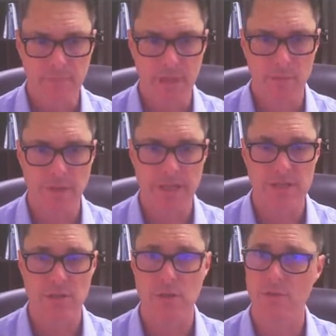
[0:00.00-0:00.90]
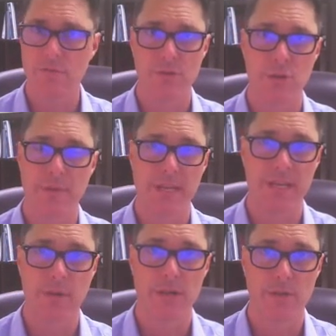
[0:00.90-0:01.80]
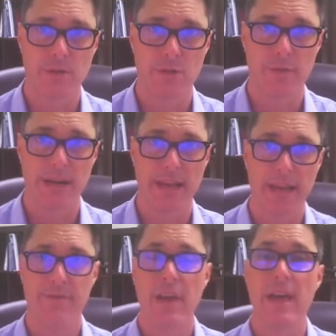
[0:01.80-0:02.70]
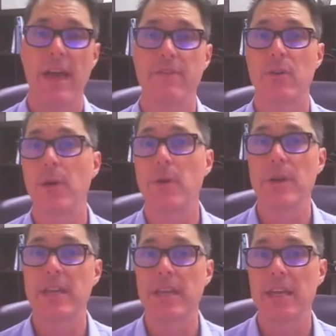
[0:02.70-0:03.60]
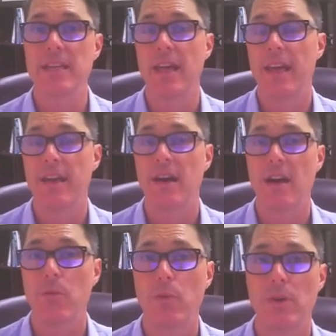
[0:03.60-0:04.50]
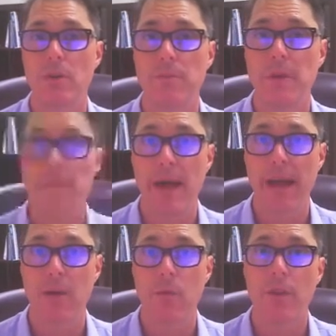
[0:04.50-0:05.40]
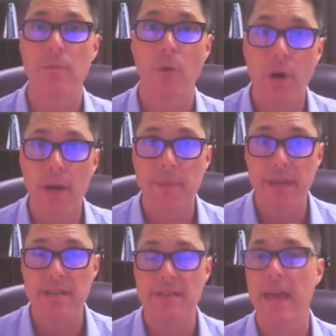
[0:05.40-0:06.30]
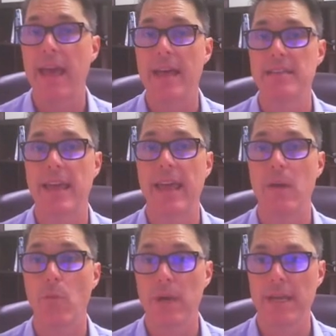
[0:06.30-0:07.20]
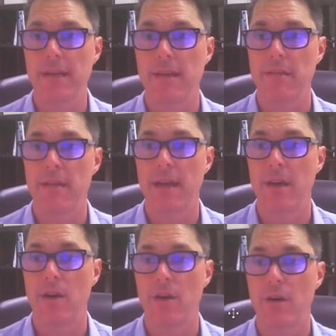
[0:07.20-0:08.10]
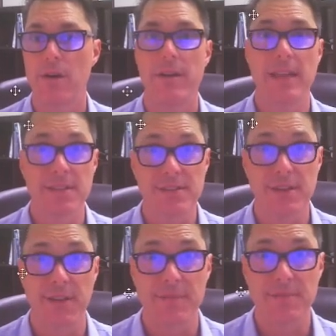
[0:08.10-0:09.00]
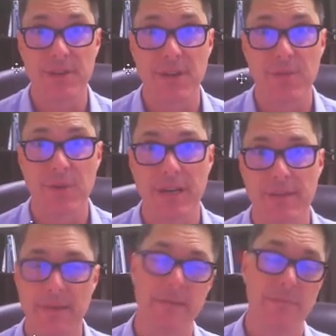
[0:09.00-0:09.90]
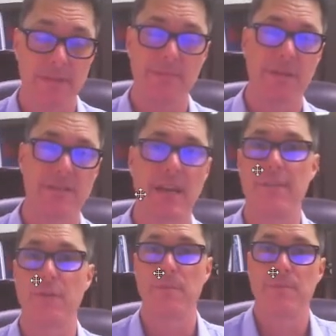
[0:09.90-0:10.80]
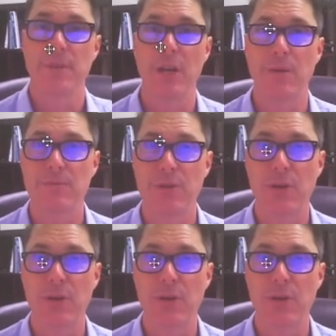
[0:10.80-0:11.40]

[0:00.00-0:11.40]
please do shoot me any questions you might have. Have a great weekend, and I will be back with more updates as and when they are necessary. So aside from, doing a